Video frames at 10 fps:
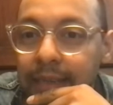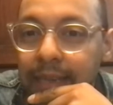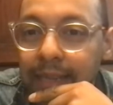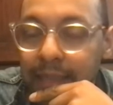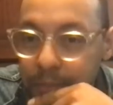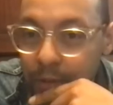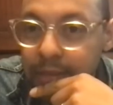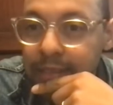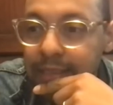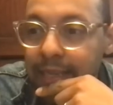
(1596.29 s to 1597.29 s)
And this
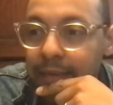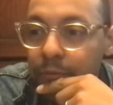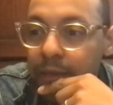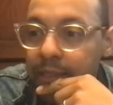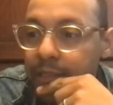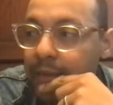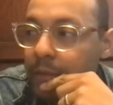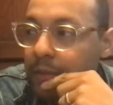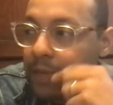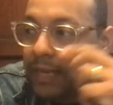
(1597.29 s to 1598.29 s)
person said, Rich, can
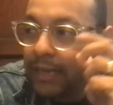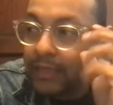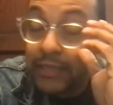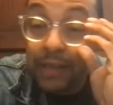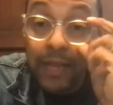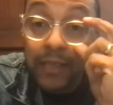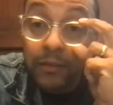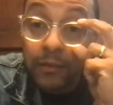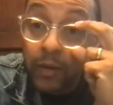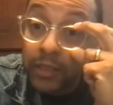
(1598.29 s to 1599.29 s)
we meet and just have
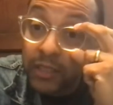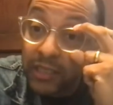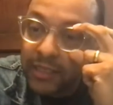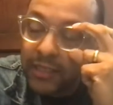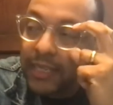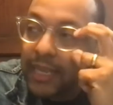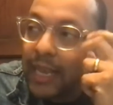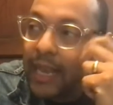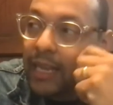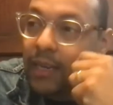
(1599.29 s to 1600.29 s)
lots of questions?
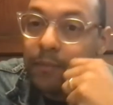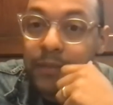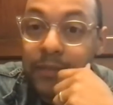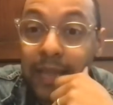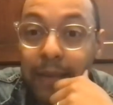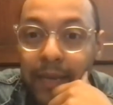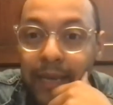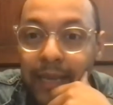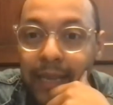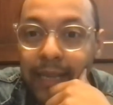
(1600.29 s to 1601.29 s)
And up into that
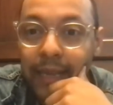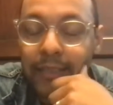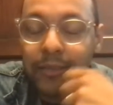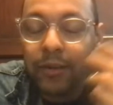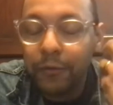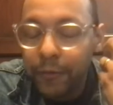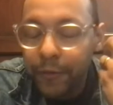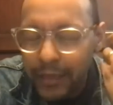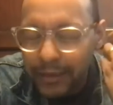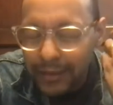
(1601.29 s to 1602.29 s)
meeting, I started
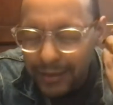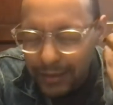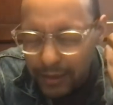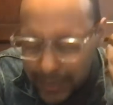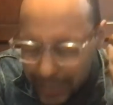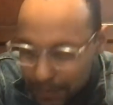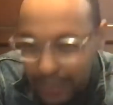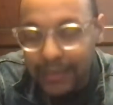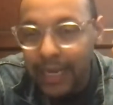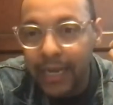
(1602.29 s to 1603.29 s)
feeling deep
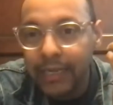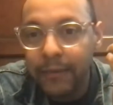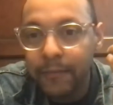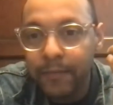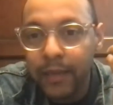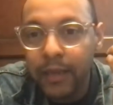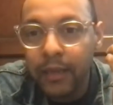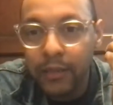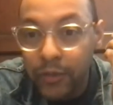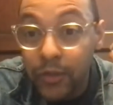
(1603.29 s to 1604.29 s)
anxiety,
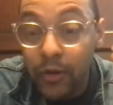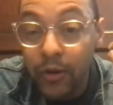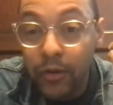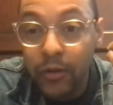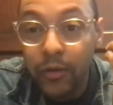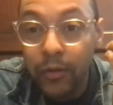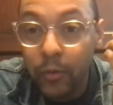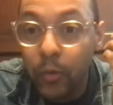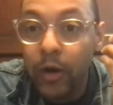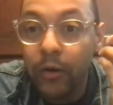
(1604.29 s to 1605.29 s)
concern,
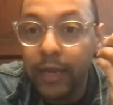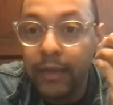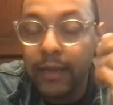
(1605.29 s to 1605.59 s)
worry.